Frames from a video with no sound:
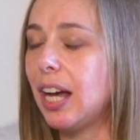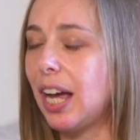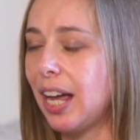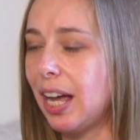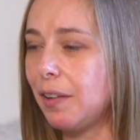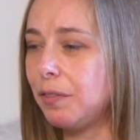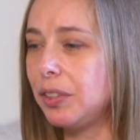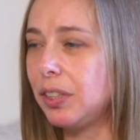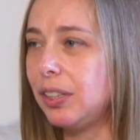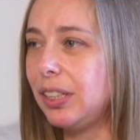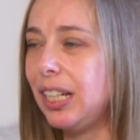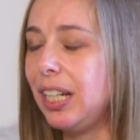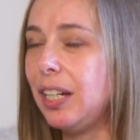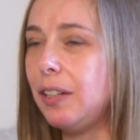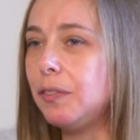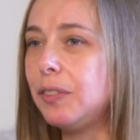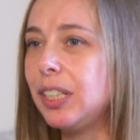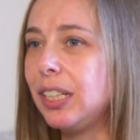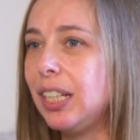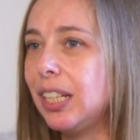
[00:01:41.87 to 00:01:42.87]
I have to
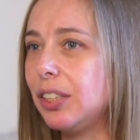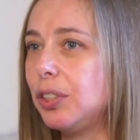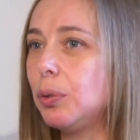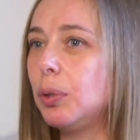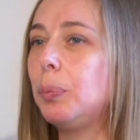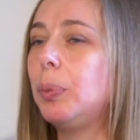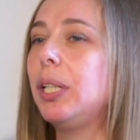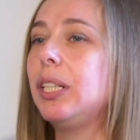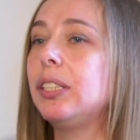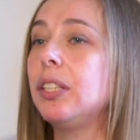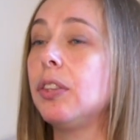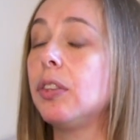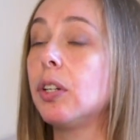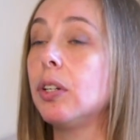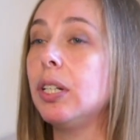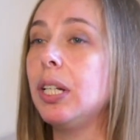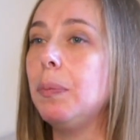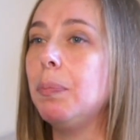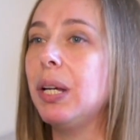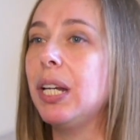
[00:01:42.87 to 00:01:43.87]
leave to get to a place in
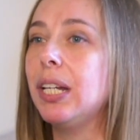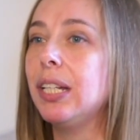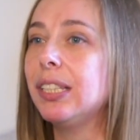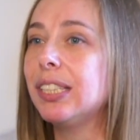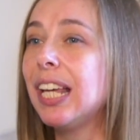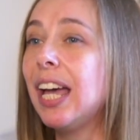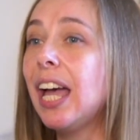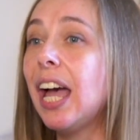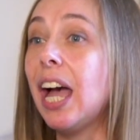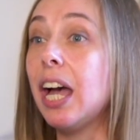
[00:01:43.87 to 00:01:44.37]
30 minutes,